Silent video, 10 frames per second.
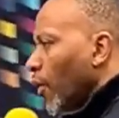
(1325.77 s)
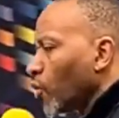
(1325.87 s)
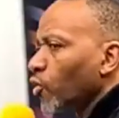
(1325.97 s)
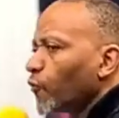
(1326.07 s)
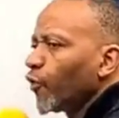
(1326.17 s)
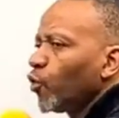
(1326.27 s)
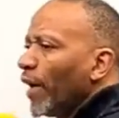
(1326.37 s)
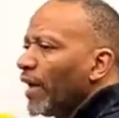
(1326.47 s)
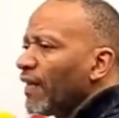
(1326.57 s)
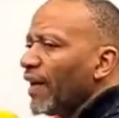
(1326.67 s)
of you were
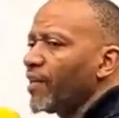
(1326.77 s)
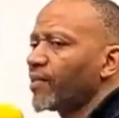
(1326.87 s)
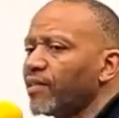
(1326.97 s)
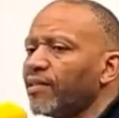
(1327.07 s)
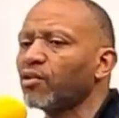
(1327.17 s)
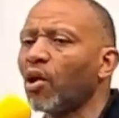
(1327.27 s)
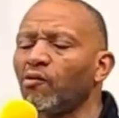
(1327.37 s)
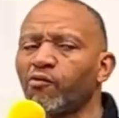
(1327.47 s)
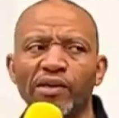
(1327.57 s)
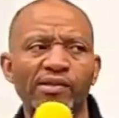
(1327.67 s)
in the ACT
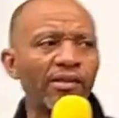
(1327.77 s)
conference